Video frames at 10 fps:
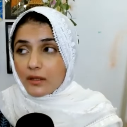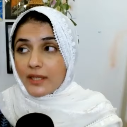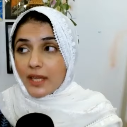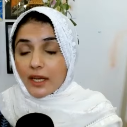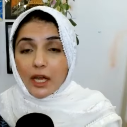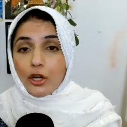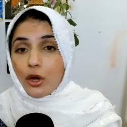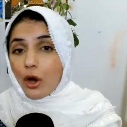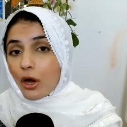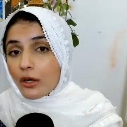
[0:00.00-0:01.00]
then a
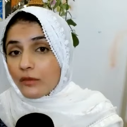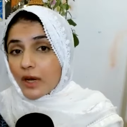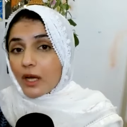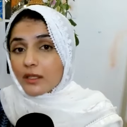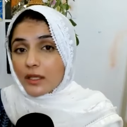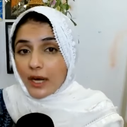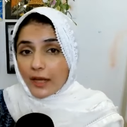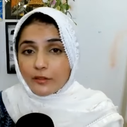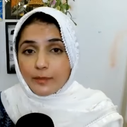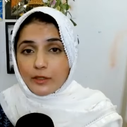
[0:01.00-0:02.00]
lot of other
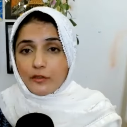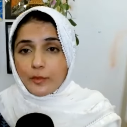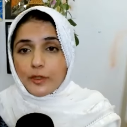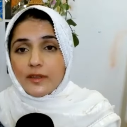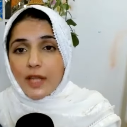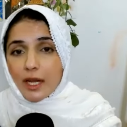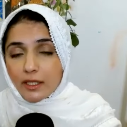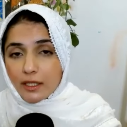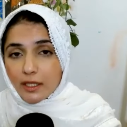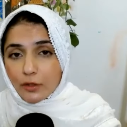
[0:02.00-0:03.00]
aspects of
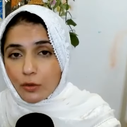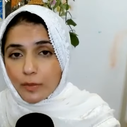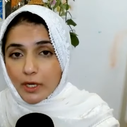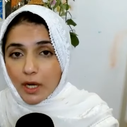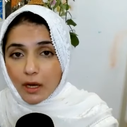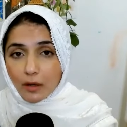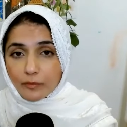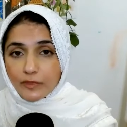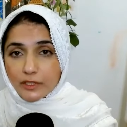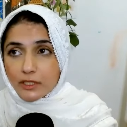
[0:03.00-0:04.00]
personality can open up
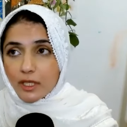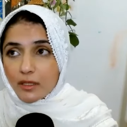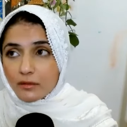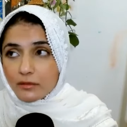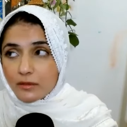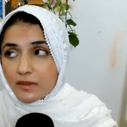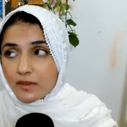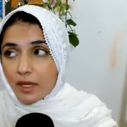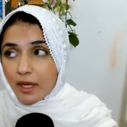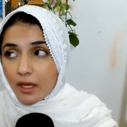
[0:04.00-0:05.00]
which can
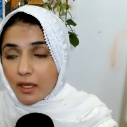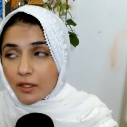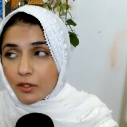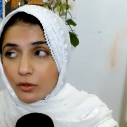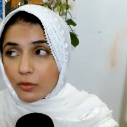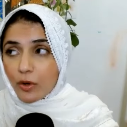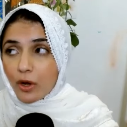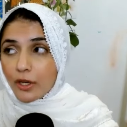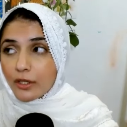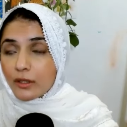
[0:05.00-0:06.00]
say you know
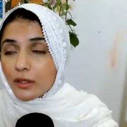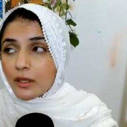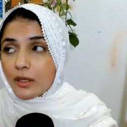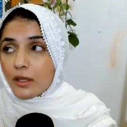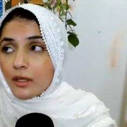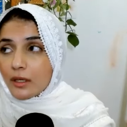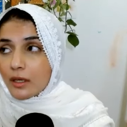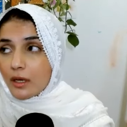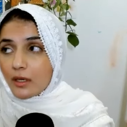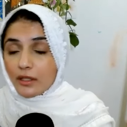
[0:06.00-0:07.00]
what
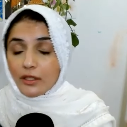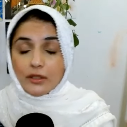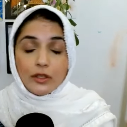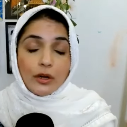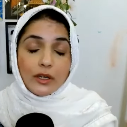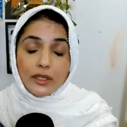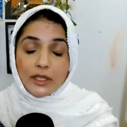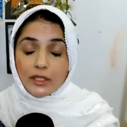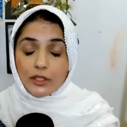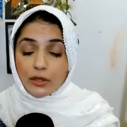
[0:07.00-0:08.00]
your
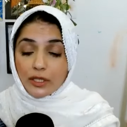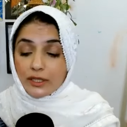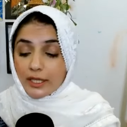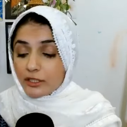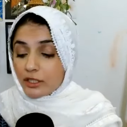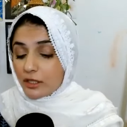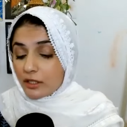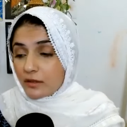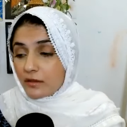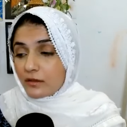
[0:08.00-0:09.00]
your intention
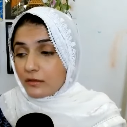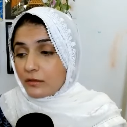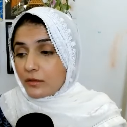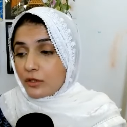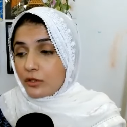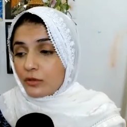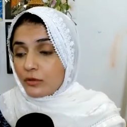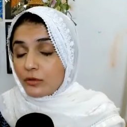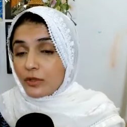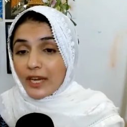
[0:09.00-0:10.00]
is
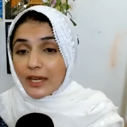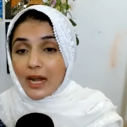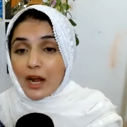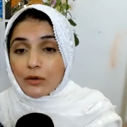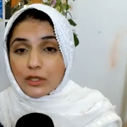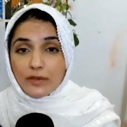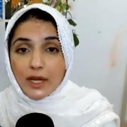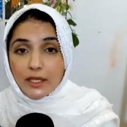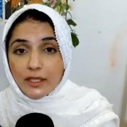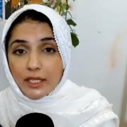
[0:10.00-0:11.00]
to get outer
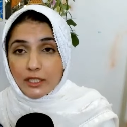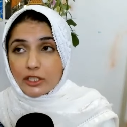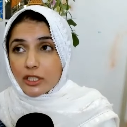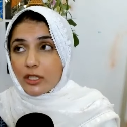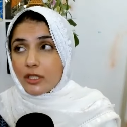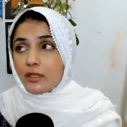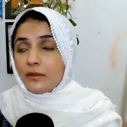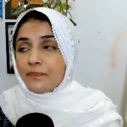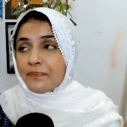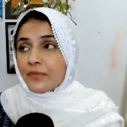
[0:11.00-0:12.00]

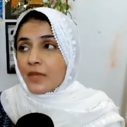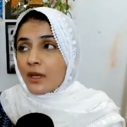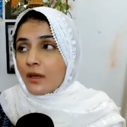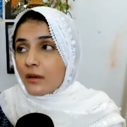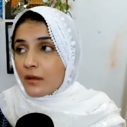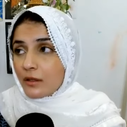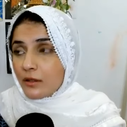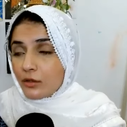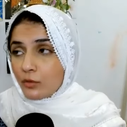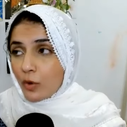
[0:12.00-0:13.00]
validation
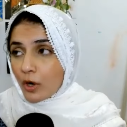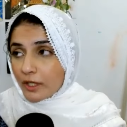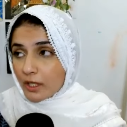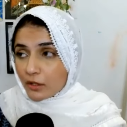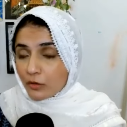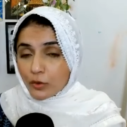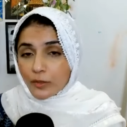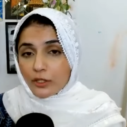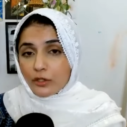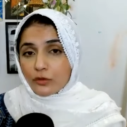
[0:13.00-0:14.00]
you want another
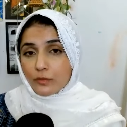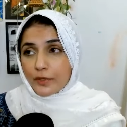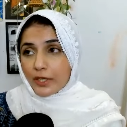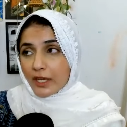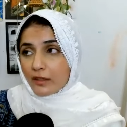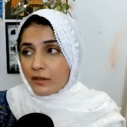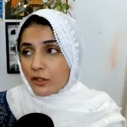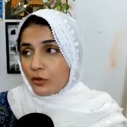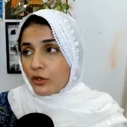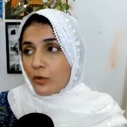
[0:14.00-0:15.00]
woman to praise
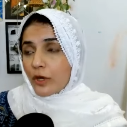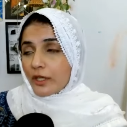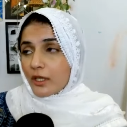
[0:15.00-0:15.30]
you you want